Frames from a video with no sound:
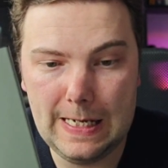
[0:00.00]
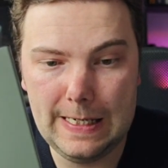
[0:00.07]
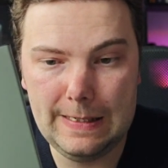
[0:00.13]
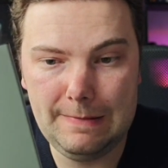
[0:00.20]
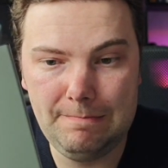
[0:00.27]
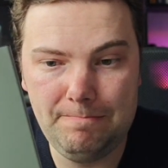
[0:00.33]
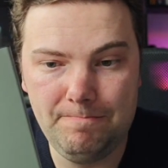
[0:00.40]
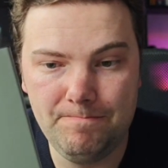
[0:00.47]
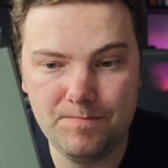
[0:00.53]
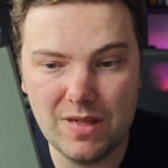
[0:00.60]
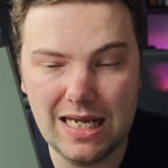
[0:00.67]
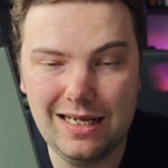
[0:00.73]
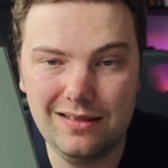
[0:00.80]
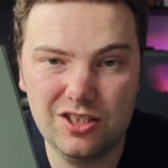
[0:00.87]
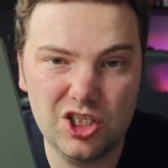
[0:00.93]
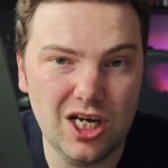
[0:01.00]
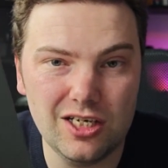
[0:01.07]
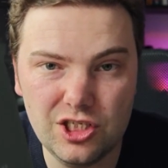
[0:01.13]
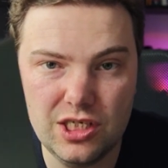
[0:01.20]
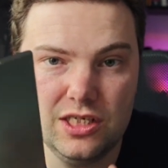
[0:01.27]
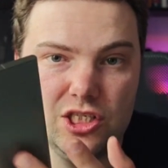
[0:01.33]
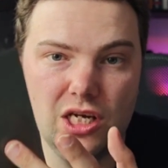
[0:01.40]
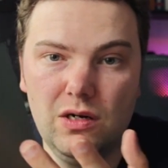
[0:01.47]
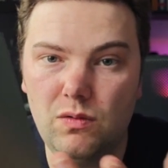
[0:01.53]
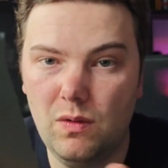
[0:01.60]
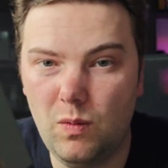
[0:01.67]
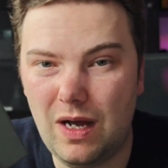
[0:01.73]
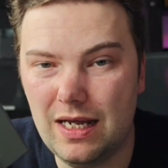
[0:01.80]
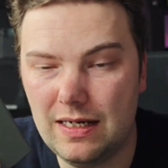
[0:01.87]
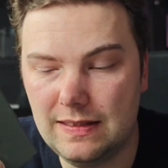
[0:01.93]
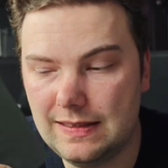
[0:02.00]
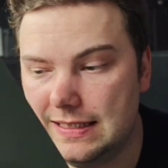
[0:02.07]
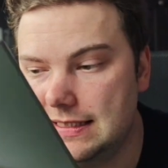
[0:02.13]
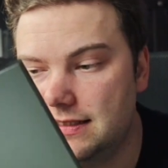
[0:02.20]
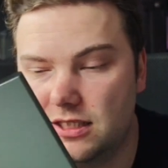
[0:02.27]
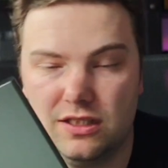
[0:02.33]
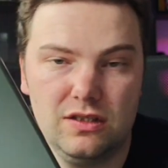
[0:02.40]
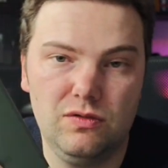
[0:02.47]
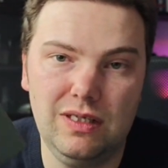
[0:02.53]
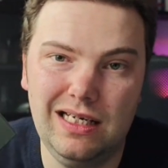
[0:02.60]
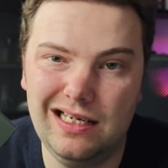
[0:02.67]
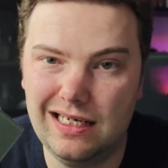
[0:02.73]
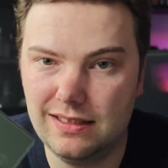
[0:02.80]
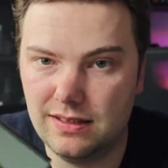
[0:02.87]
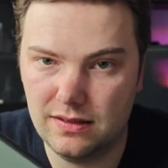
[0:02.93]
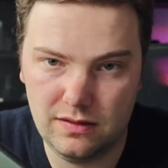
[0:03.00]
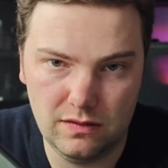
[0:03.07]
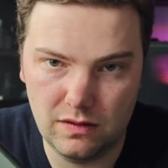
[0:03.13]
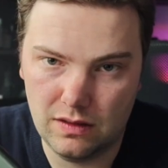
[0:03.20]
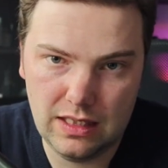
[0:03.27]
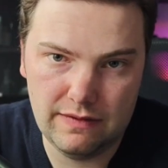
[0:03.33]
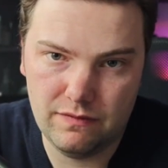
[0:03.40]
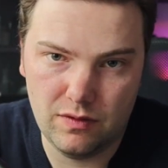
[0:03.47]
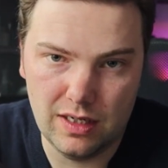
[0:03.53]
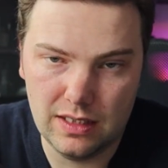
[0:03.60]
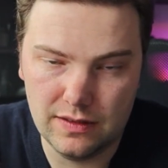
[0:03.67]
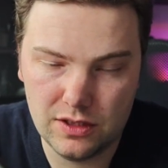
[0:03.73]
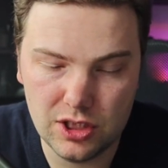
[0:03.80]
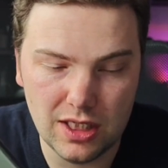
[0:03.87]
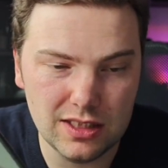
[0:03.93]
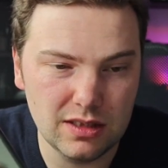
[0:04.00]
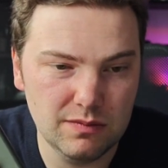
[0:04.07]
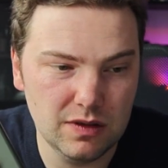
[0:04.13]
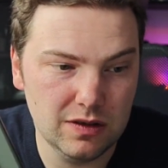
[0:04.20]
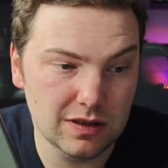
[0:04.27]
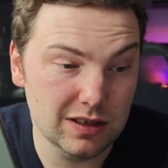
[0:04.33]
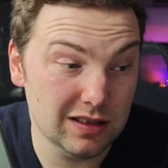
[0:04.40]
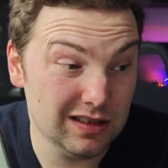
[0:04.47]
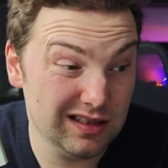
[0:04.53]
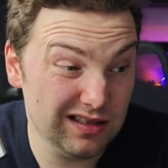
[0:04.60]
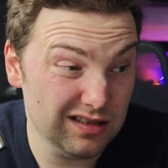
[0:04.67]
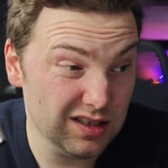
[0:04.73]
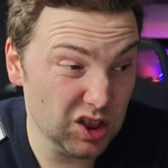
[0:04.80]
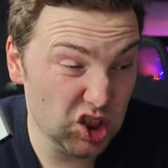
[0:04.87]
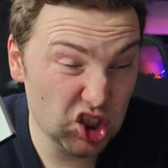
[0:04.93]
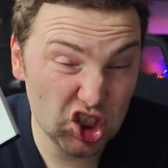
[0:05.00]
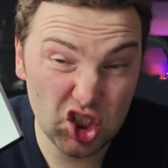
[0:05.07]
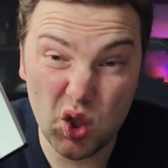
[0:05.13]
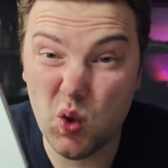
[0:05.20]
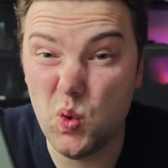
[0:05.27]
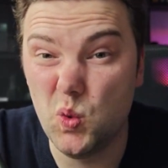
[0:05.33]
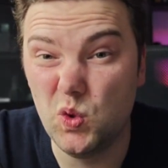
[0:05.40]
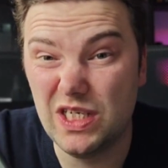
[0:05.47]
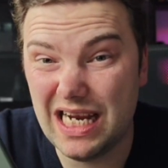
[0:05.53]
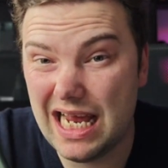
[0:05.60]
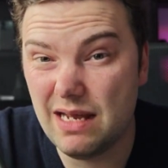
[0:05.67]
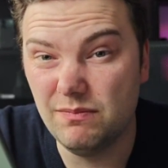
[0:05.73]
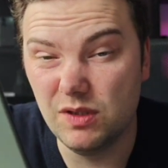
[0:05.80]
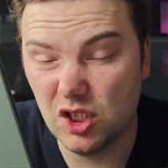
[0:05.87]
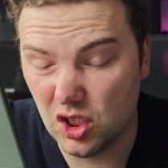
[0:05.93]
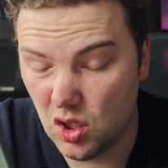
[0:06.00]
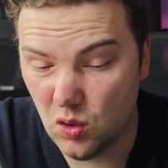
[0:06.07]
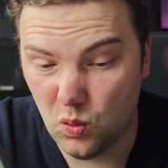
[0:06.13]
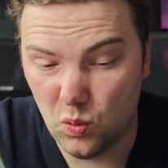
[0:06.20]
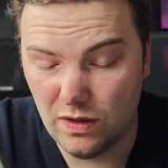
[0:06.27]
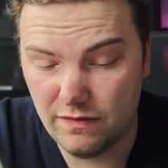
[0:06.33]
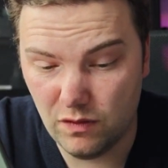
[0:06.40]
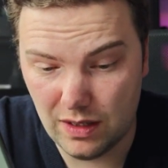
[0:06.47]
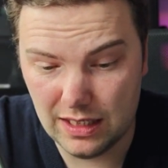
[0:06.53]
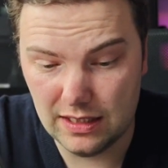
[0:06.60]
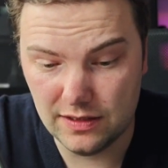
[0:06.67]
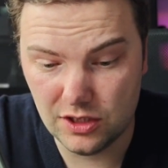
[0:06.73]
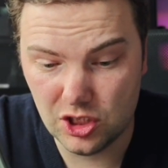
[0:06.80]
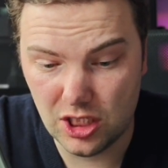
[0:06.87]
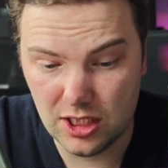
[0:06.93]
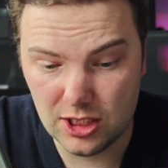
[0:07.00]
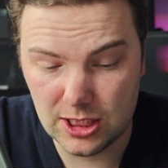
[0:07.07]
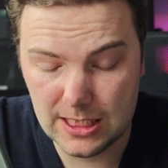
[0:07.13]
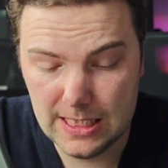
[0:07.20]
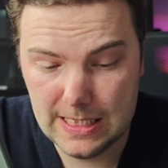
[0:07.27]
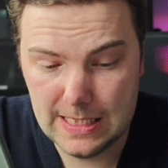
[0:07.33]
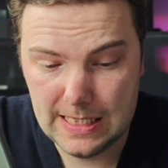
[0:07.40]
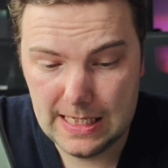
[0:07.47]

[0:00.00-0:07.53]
And charging in general wirelessly, just treat it as you don't have wireless charging, because it's so damn slow with wireless charging.